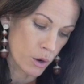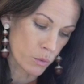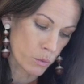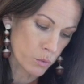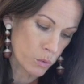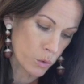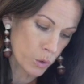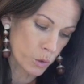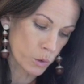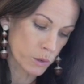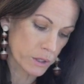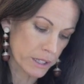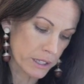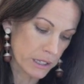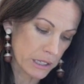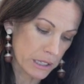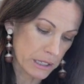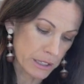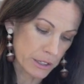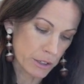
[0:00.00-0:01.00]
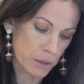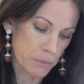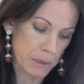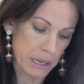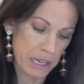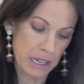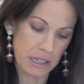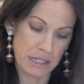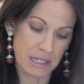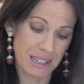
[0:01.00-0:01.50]
roll it a little
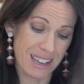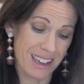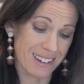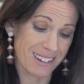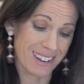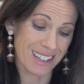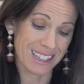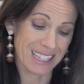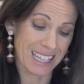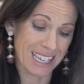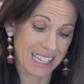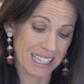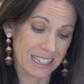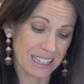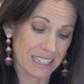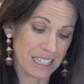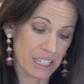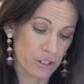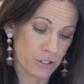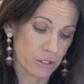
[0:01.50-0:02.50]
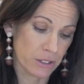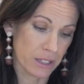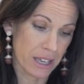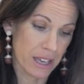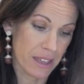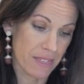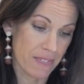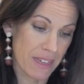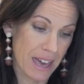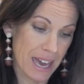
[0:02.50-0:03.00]
bit, and like
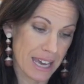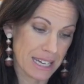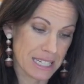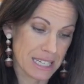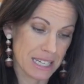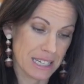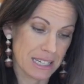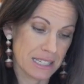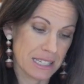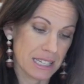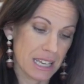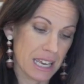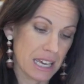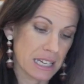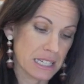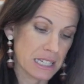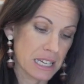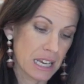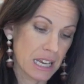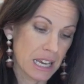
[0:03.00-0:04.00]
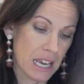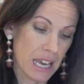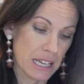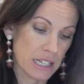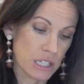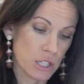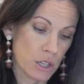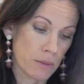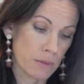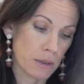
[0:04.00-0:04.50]
literally that is it.
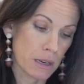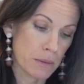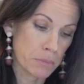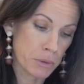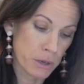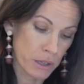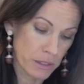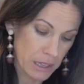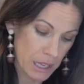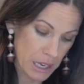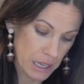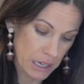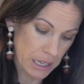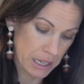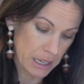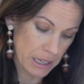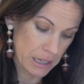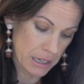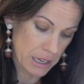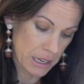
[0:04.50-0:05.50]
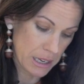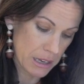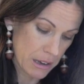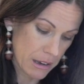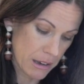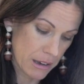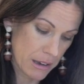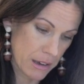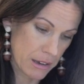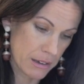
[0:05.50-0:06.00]
And so I'm going to put that in
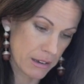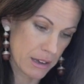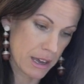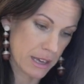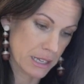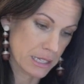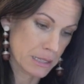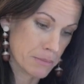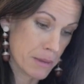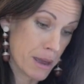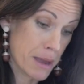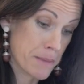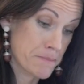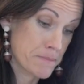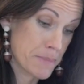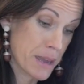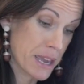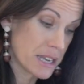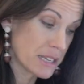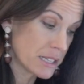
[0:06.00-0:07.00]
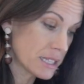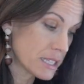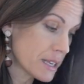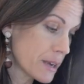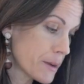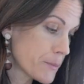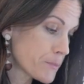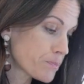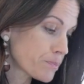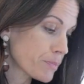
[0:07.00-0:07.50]
as my base.
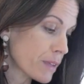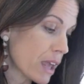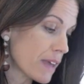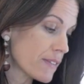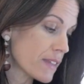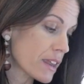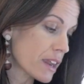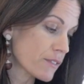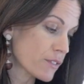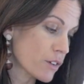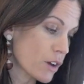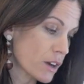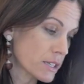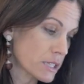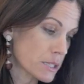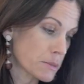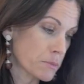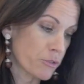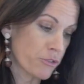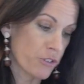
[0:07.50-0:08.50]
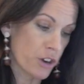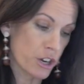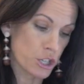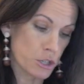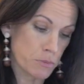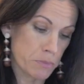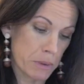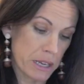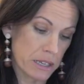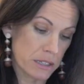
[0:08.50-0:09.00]
And then I've got some
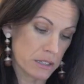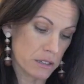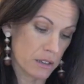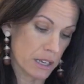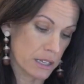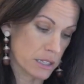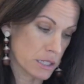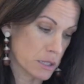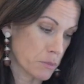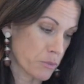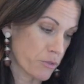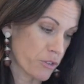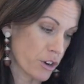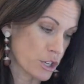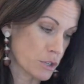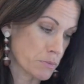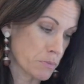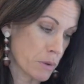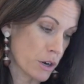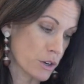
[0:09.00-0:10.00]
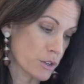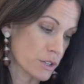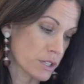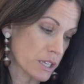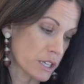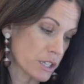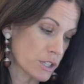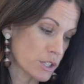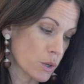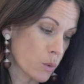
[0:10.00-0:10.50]
fresh basil and some fresh
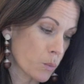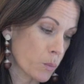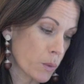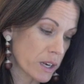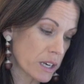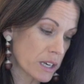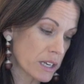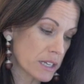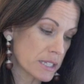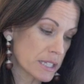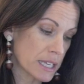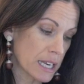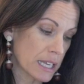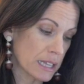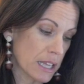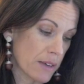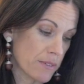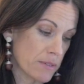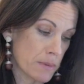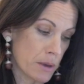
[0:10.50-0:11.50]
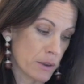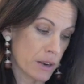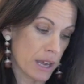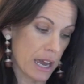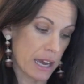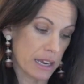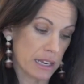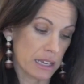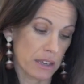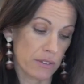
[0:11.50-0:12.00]
parsley. So what it is that I love about
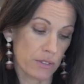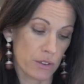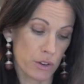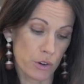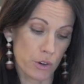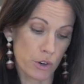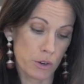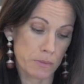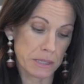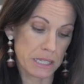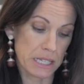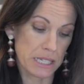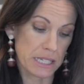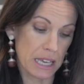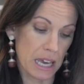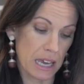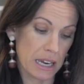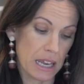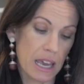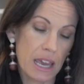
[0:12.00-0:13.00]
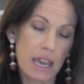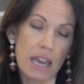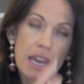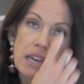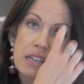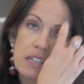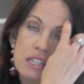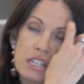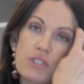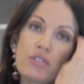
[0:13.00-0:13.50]
adding in the herbs is that
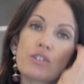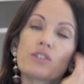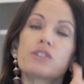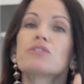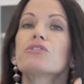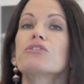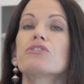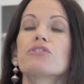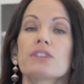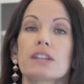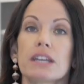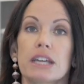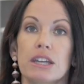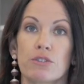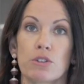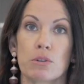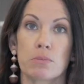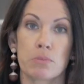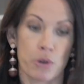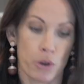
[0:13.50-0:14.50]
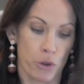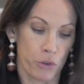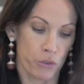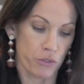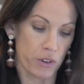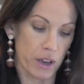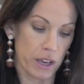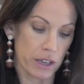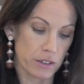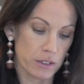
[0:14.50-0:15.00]
different flavor
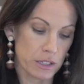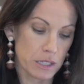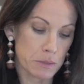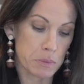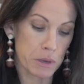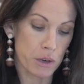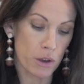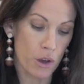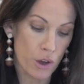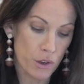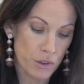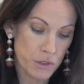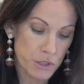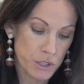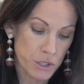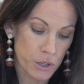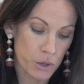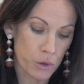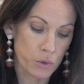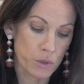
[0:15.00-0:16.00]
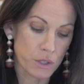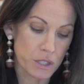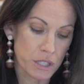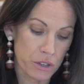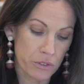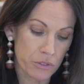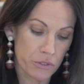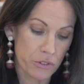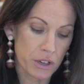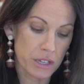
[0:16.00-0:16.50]
profiles, but also
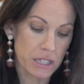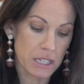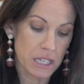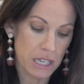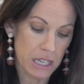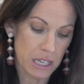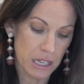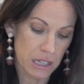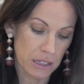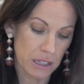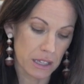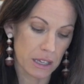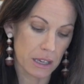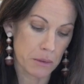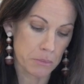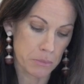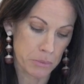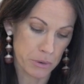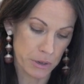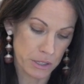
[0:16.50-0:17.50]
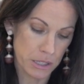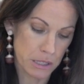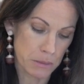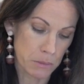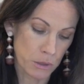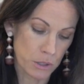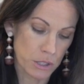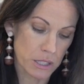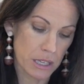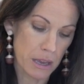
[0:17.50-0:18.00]
different healing
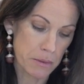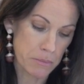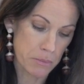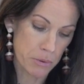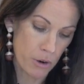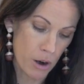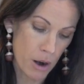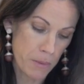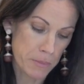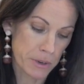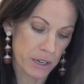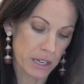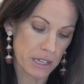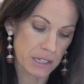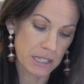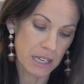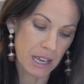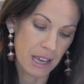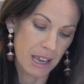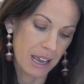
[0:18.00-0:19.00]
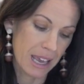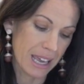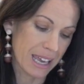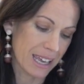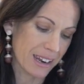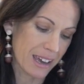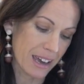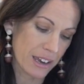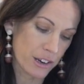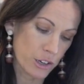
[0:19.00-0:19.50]
principles and properties.
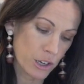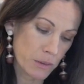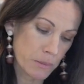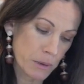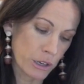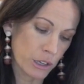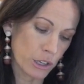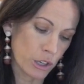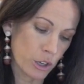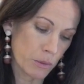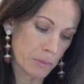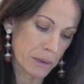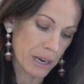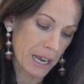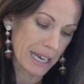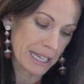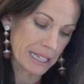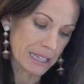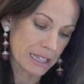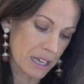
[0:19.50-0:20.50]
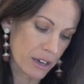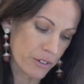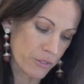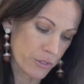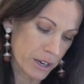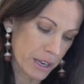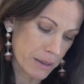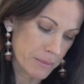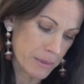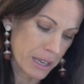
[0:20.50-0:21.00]
And I don't know about you, but I love
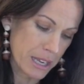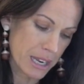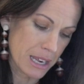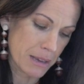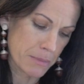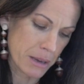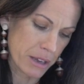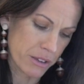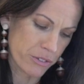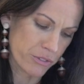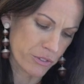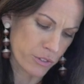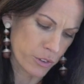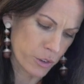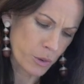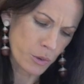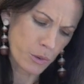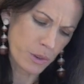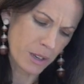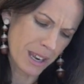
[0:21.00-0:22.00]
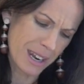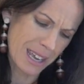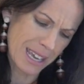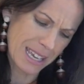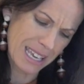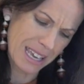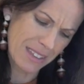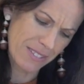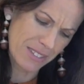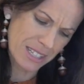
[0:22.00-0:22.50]
when I'm eating my food and
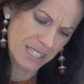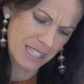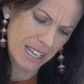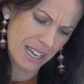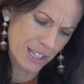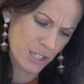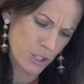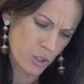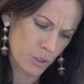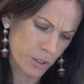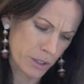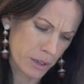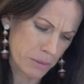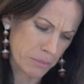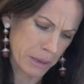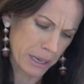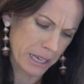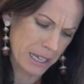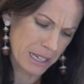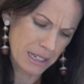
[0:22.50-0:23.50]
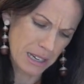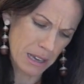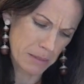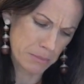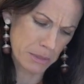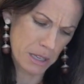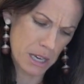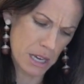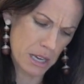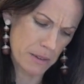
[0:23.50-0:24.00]
I get this extra little bite and
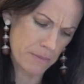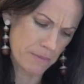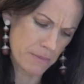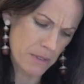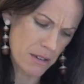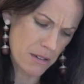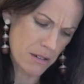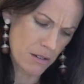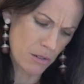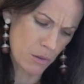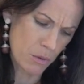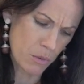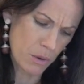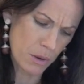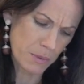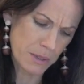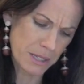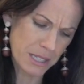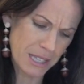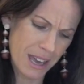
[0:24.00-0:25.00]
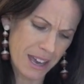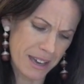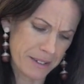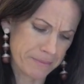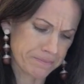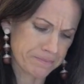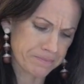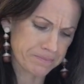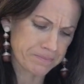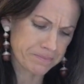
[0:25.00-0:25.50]
I'm like, oh, what was
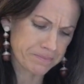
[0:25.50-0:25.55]
that?